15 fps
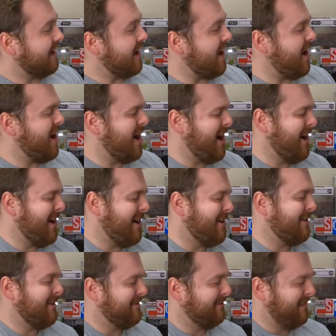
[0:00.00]

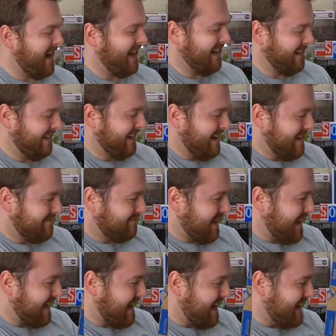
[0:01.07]
Oh,
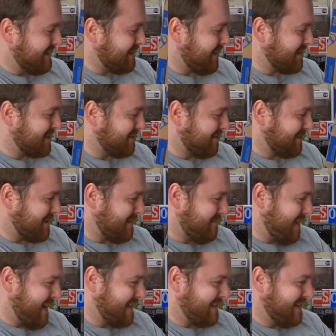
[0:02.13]
my guy is all sorts of
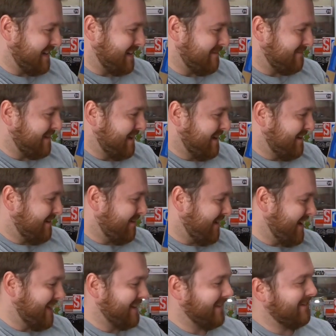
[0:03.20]
messed up.
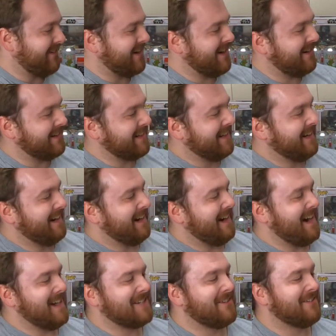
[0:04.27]
What in the world?
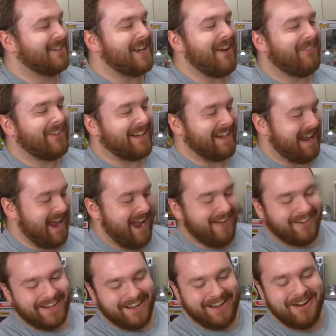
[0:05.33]
Alright, so we're definitely going to
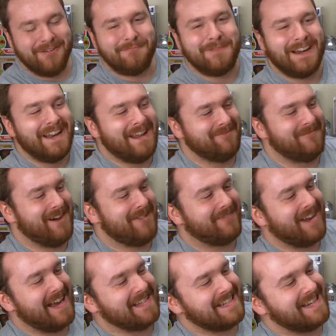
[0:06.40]
have to open him up,
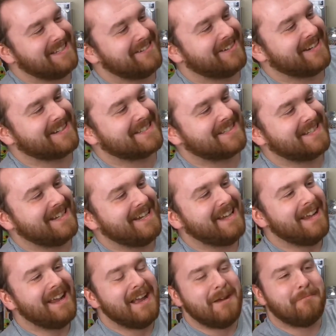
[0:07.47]
guys. As you can
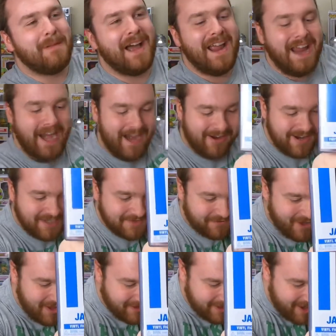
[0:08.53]
see, my hair has
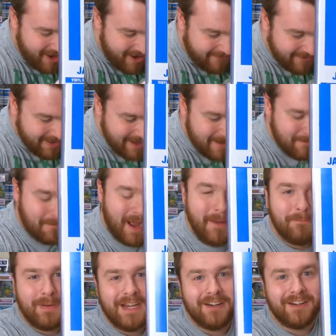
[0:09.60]
fallen off. My
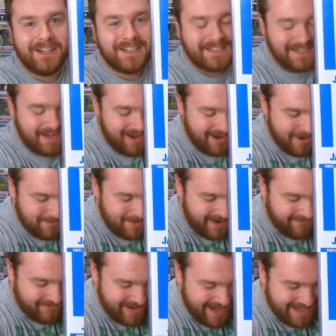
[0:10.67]
beard is not on my
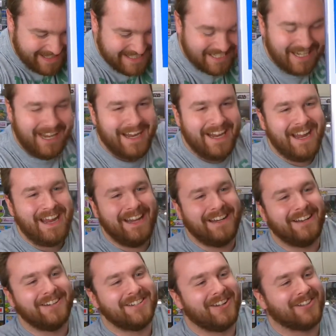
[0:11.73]
face.
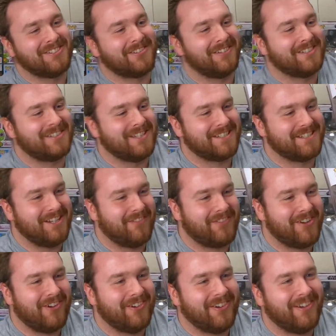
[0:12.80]
There's all sorts of stuff
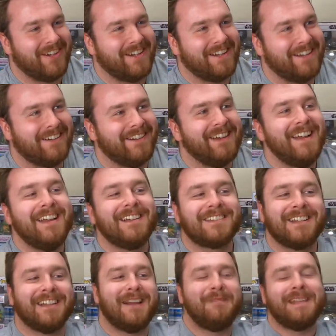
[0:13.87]
going on in here.
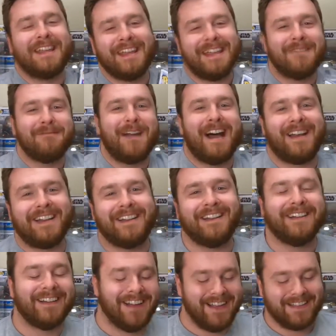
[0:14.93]
So let me get him out of
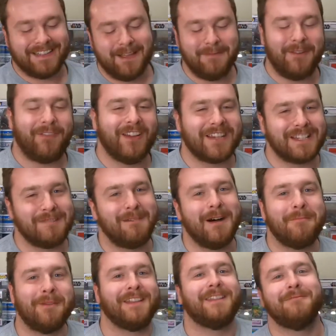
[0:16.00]
here. Let me fix him
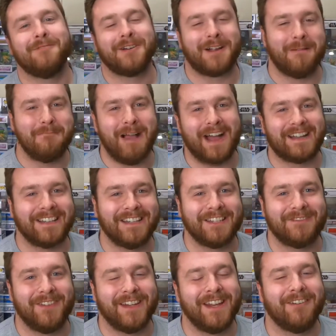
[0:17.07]
up, and then we'll come back to this
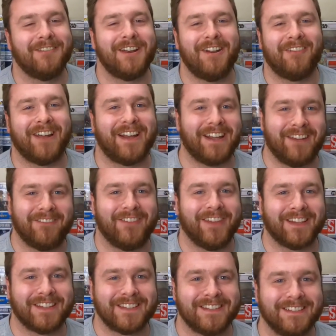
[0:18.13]
video whenever I get it
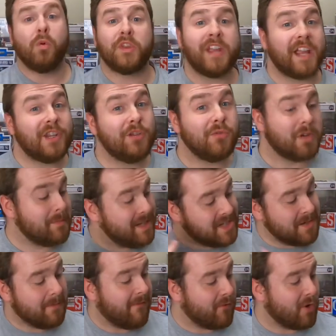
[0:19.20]
fixed. One thing I do want to
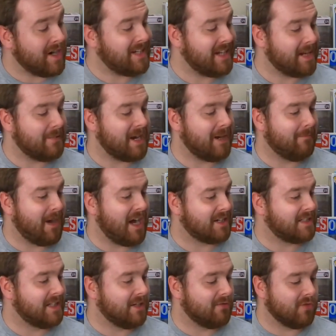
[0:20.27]
mention before I take him out of
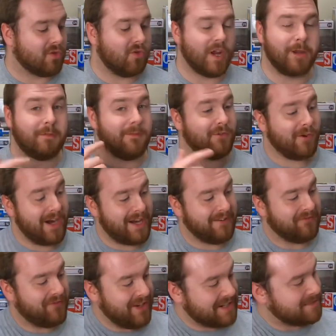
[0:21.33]
box here real quick, before I
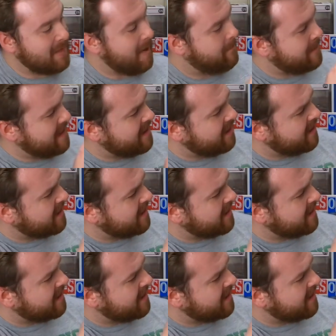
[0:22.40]
can fix my beard